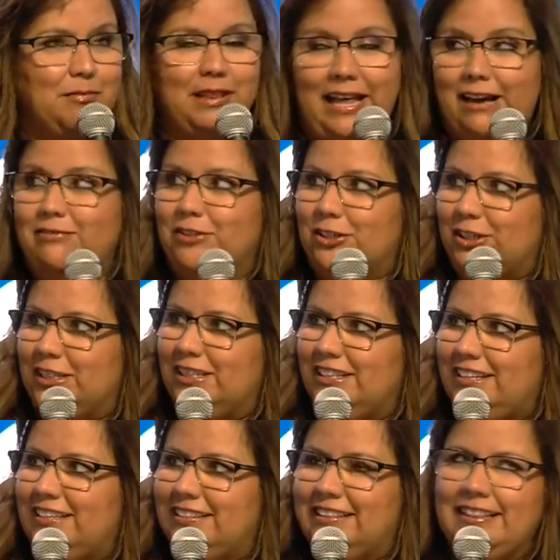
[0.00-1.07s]
level
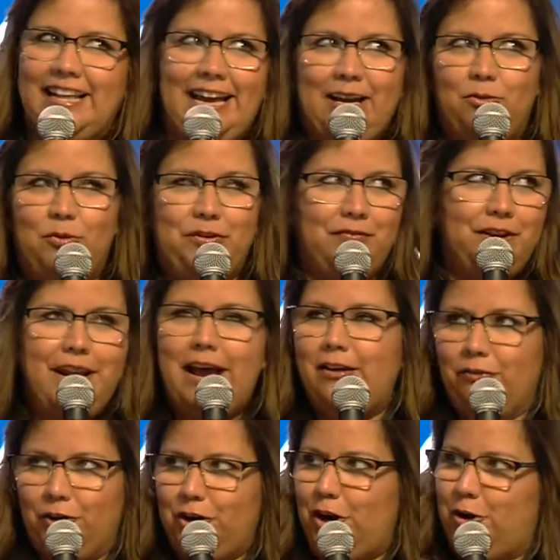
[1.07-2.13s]
like we've
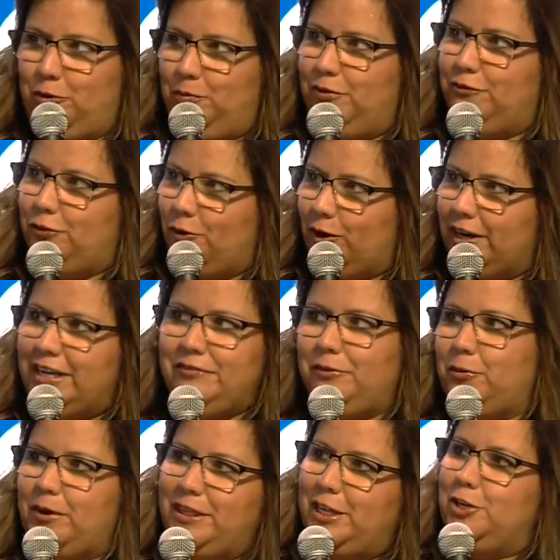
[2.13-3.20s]
never known before, even
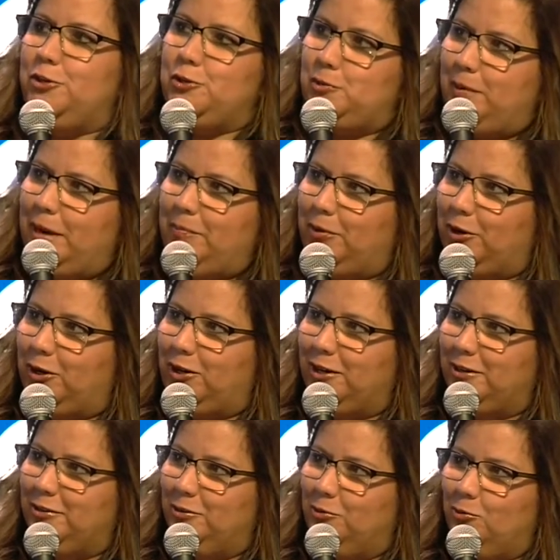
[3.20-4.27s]
when the newspaper
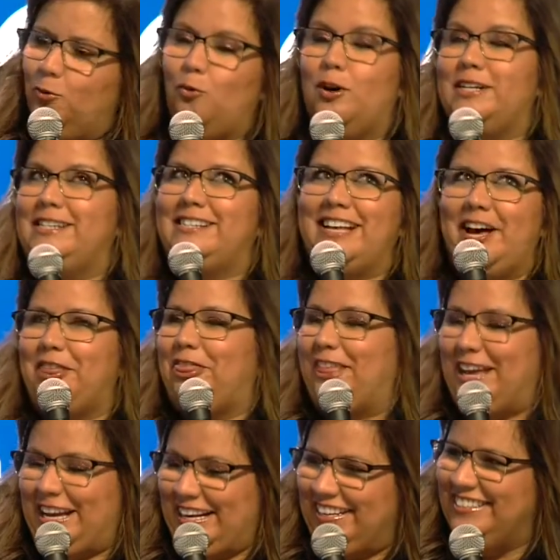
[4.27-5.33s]
was a
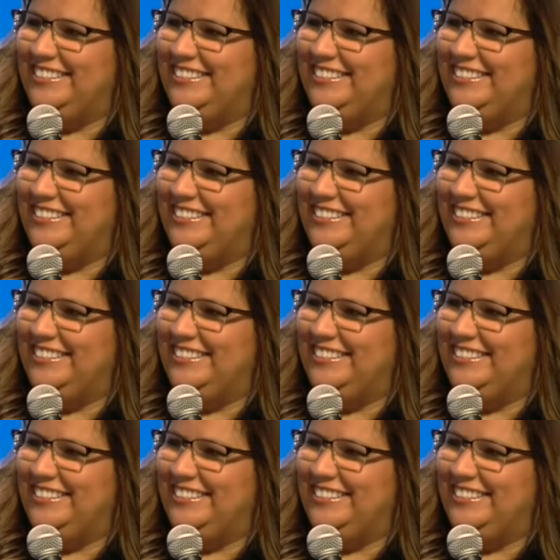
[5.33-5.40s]
thing.